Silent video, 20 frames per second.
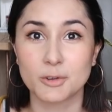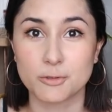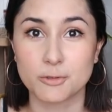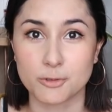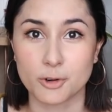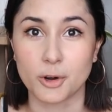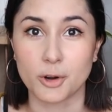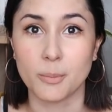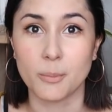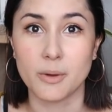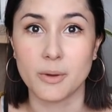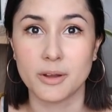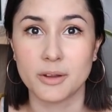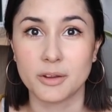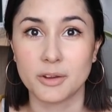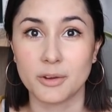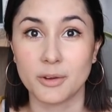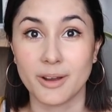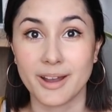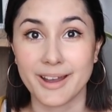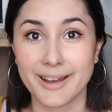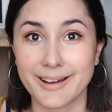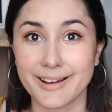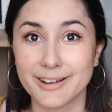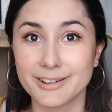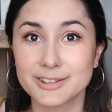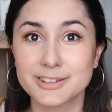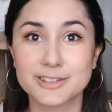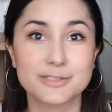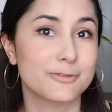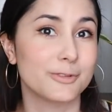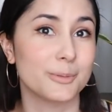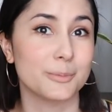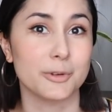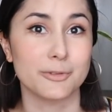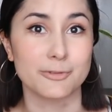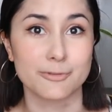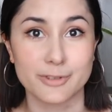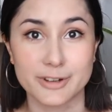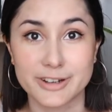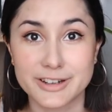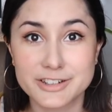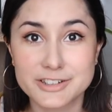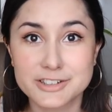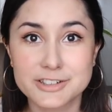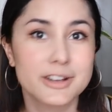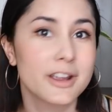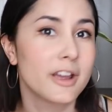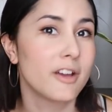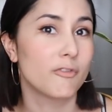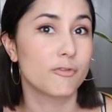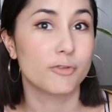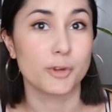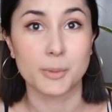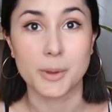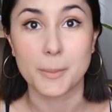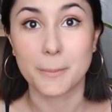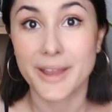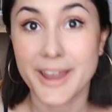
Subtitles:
from your house, from your fridge, from your